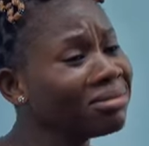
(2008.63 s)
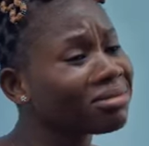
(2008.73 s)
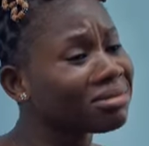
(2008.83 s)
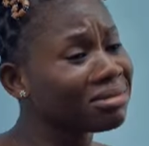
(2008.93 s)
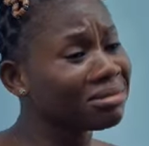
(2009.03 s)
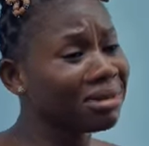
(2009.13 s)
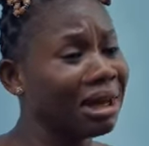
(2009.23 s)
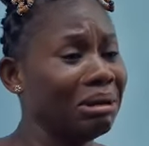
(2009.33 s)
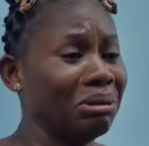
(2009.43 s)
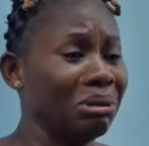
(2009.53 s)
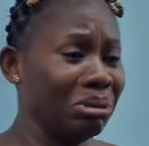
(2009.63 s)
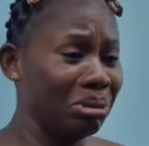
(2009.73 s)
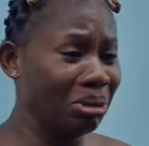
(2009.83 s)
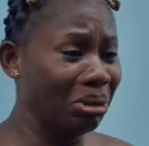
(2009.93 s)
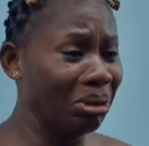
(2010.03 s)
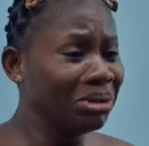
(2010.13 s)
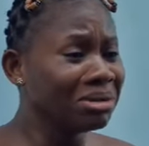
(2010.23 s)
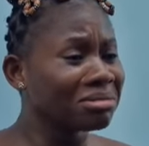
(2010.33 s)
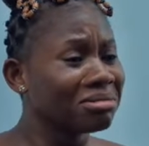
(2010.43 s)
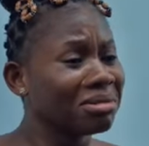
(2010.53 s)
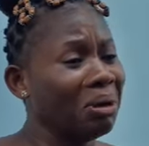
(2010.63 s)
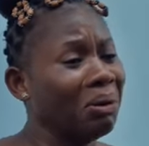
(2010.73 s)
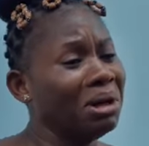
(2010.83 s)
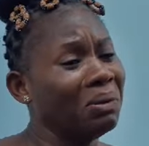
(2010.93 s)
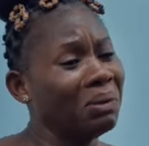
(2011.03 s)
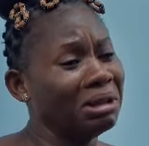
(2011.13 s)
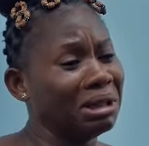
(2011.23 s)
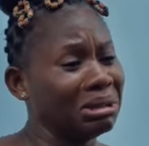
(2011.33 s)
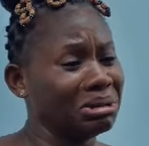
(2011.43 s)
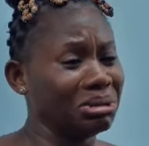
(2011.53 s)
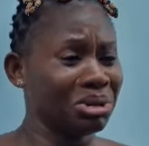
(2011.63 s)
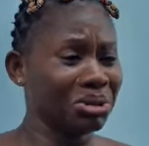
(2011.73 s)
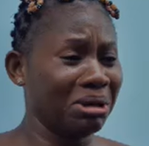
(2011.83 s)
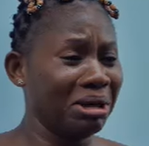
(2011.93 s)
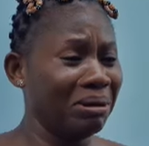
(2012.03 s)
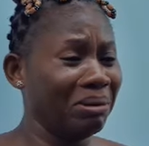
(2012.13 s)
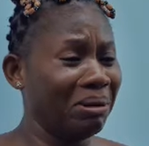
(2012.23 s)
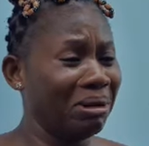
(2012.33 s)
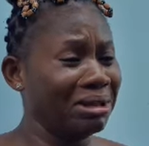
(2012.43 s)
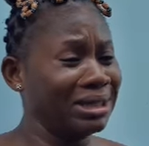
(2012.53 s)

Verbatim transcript: I don't know. I only wanted to show him